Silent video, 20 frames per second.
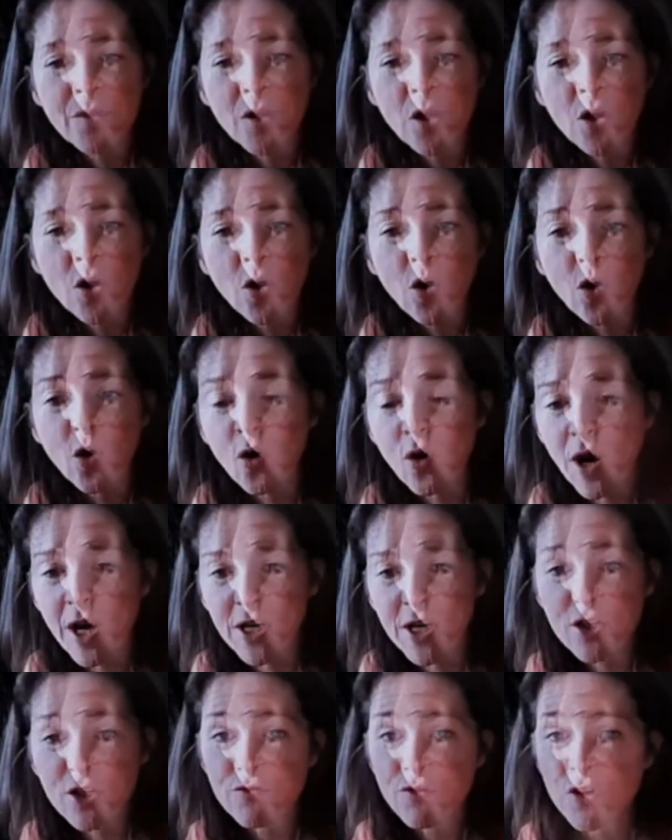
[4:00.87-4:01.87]
or I
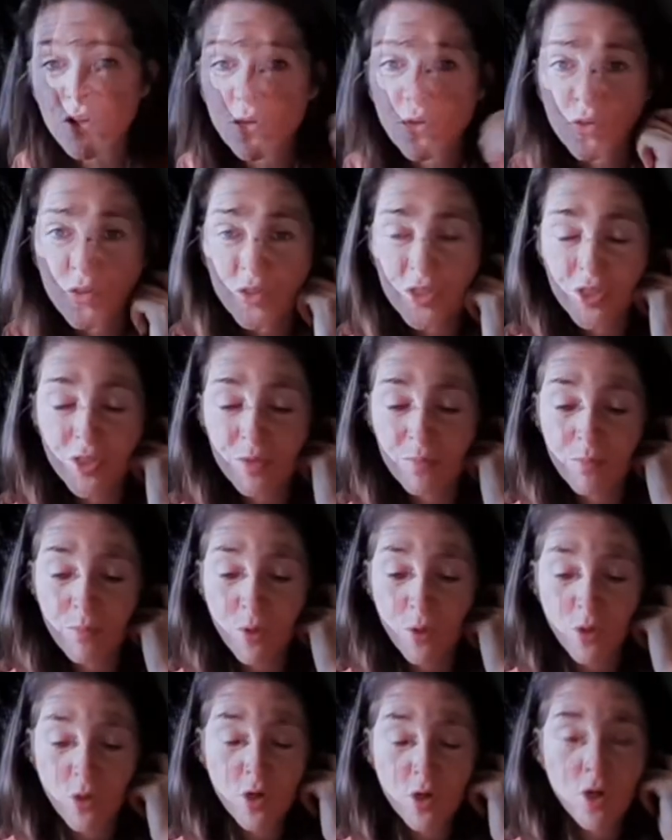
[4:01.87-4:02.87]
could record some
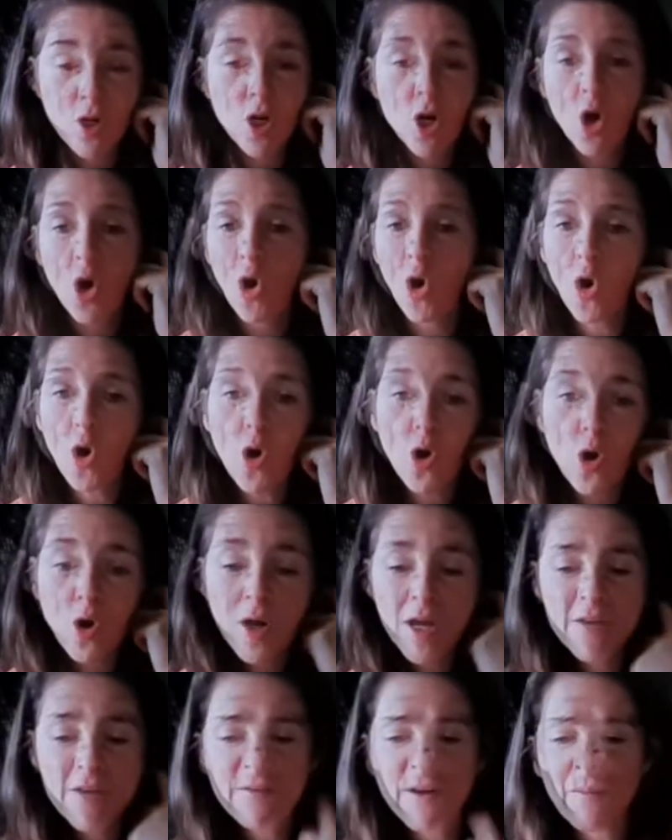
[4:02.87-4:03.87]
more, or
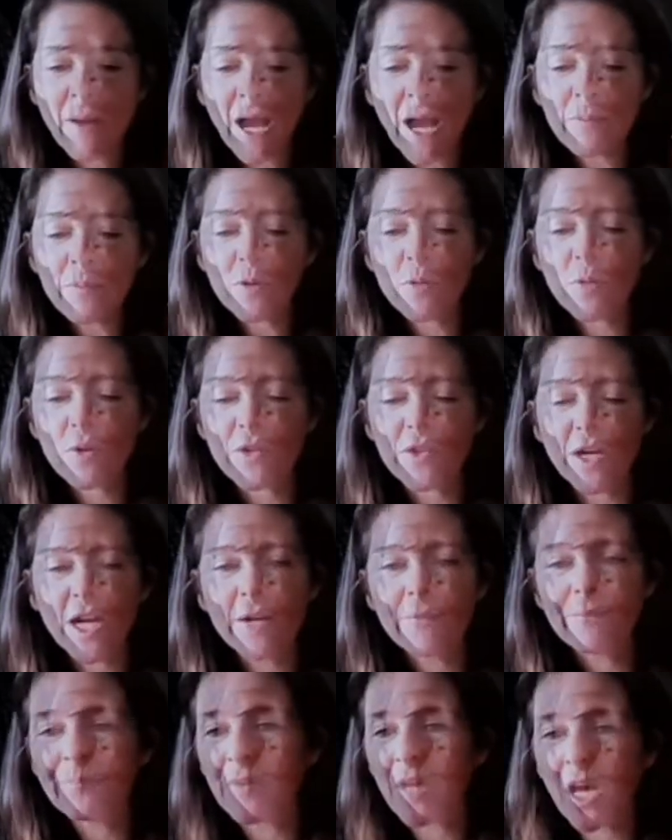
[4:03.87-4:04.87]
if I'm happy with that,
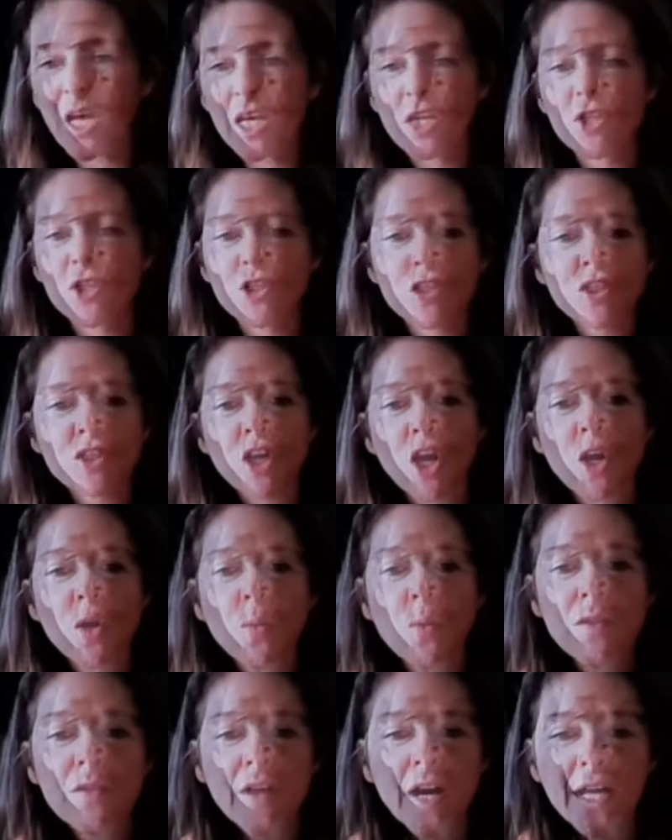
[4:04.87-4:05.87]
I can just go with
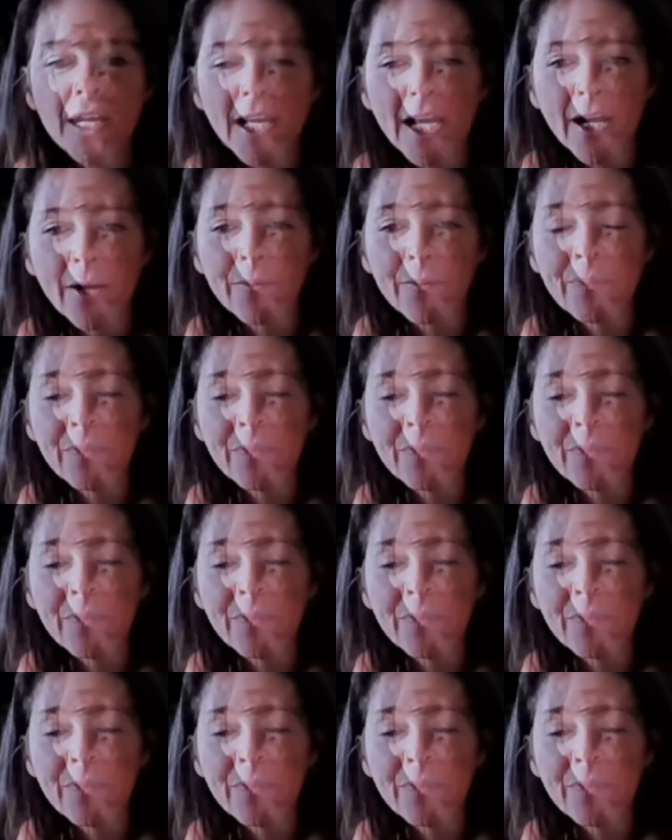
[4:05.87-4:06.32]
that now.